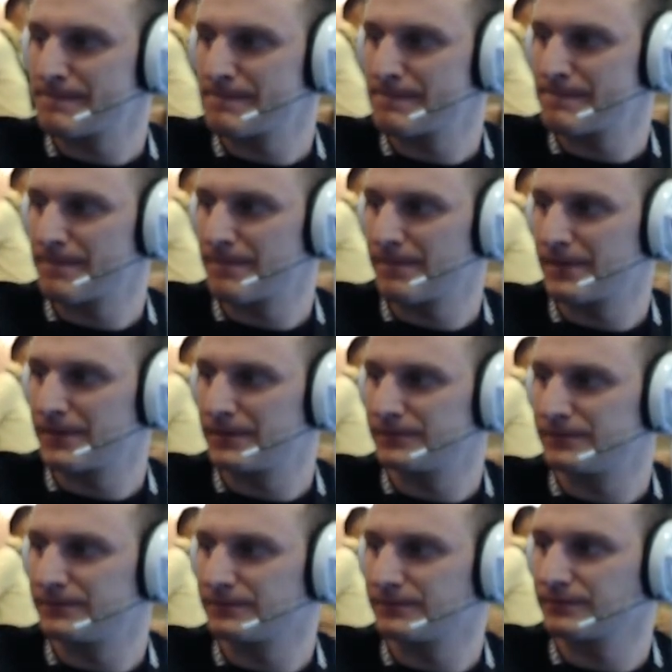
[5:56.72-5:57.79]

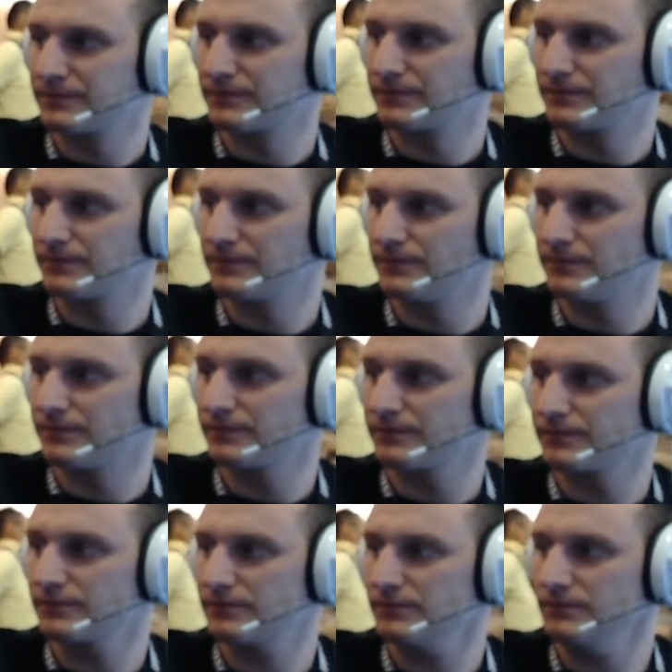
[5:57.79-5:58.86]

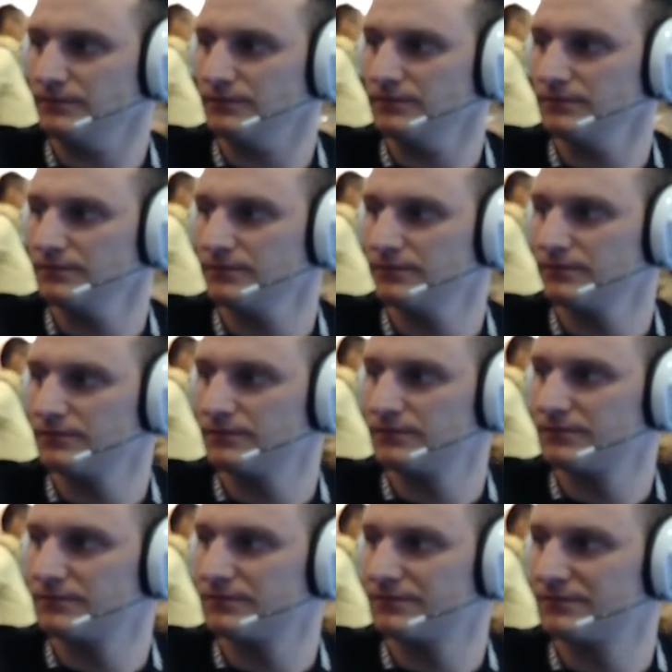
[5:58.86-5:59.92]

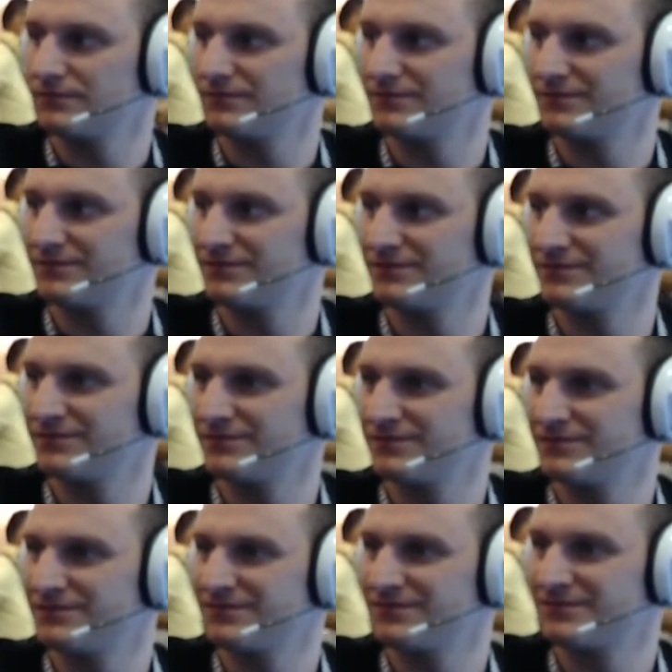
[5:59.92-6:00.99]

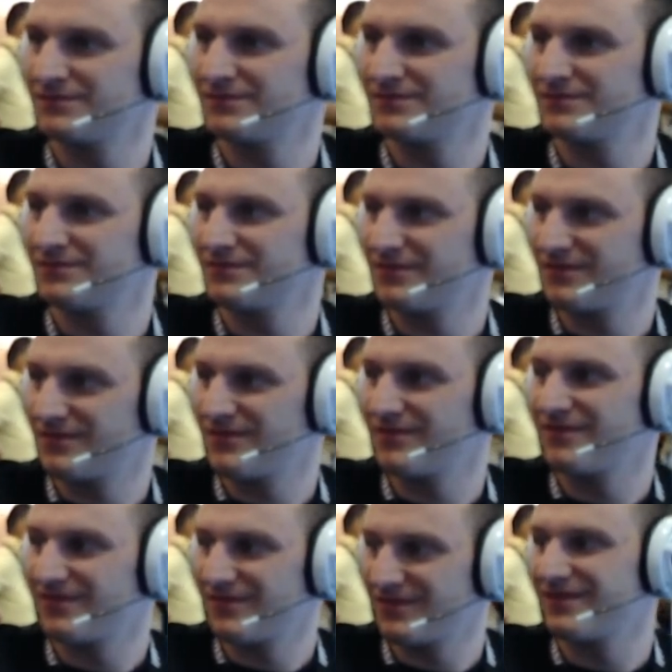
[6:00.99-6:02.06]

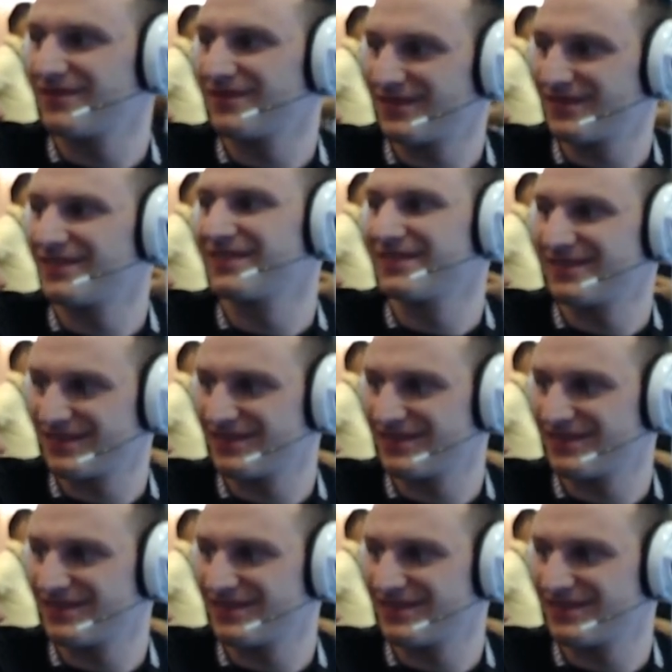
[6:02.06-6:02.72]
The person shown says nothing.